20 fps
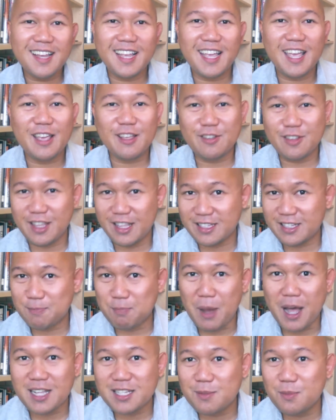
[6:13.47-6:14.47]
it's
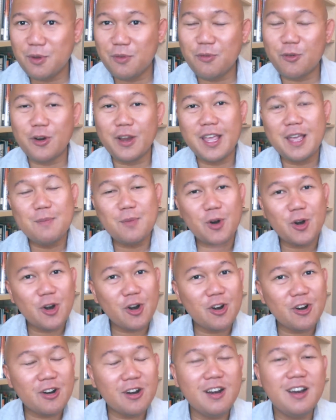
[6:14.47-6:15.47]
possible for him or
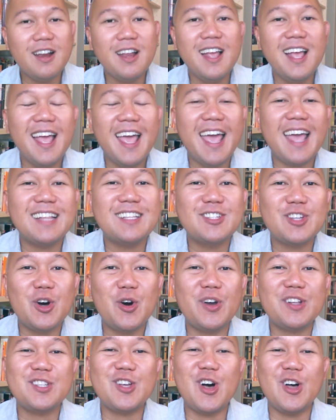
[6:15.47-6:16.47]
her, and
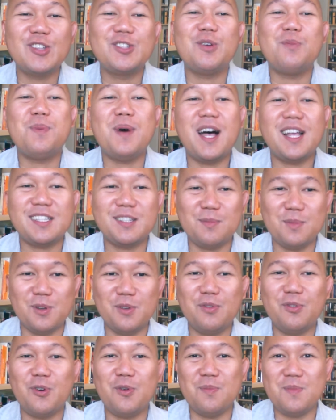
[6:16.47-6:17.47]
so it's also possible
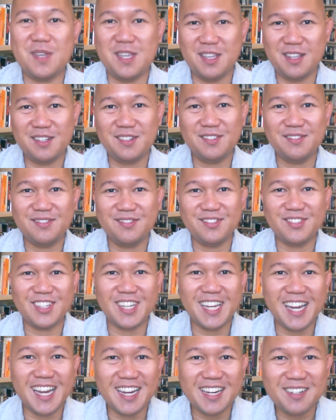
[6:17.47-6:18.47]
for me.
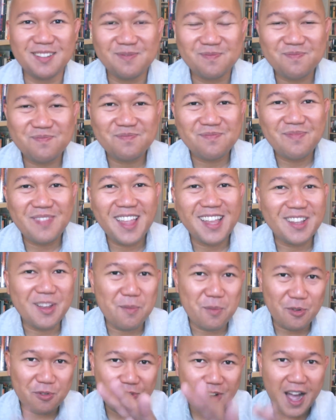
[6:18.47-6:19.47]
Okay?
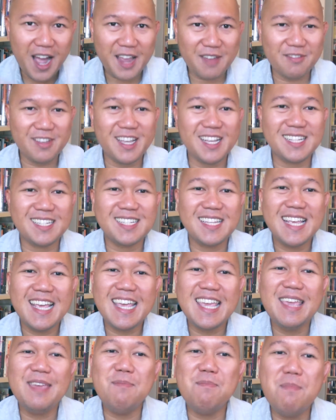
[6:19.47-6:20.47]
Number 5 is
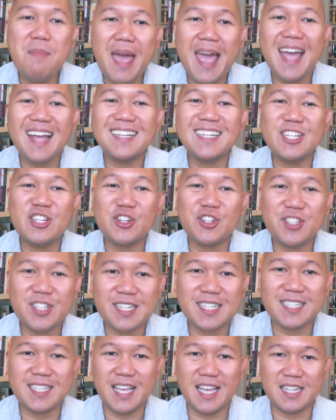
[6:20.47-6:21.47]
imagine your
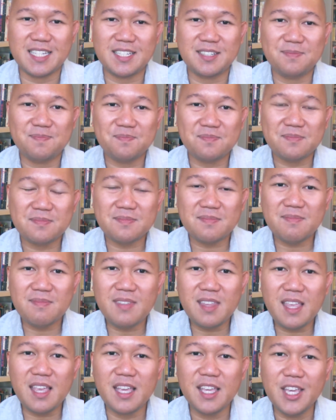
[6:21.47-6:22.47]
success.
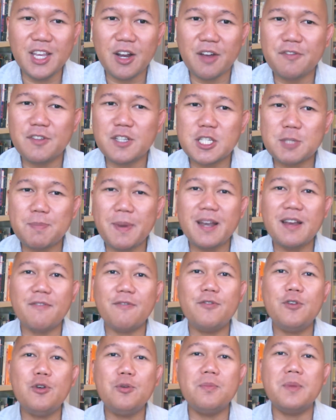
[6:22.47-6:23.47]
If you spend a
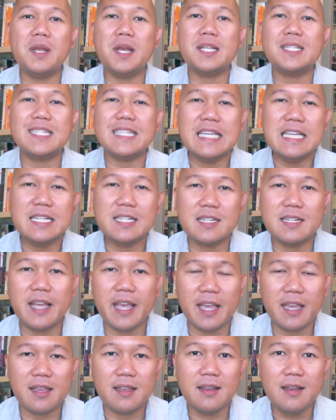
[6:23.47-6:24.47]
few minutes each
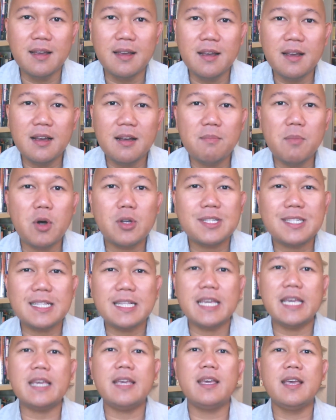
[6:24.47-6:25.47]
day,
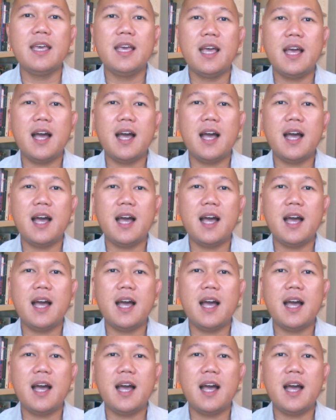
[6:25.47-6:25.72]
mostly